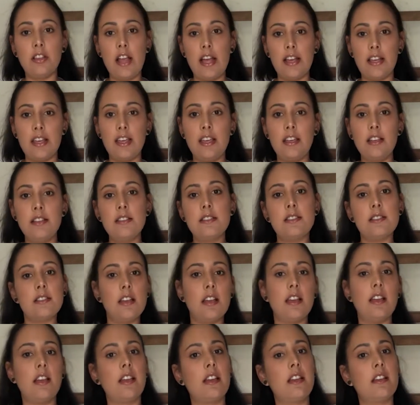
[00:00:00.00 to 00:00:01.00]
leggings
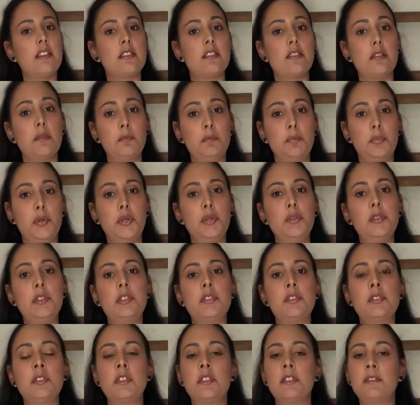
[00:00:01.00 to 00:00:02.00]
and some
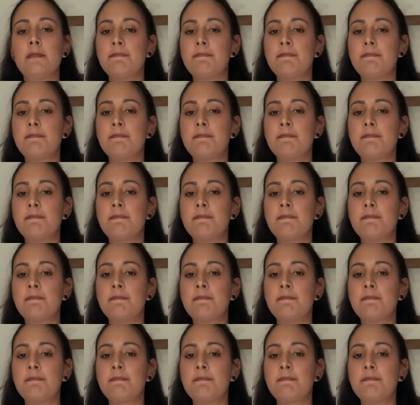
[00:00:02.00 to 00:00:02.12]
boots.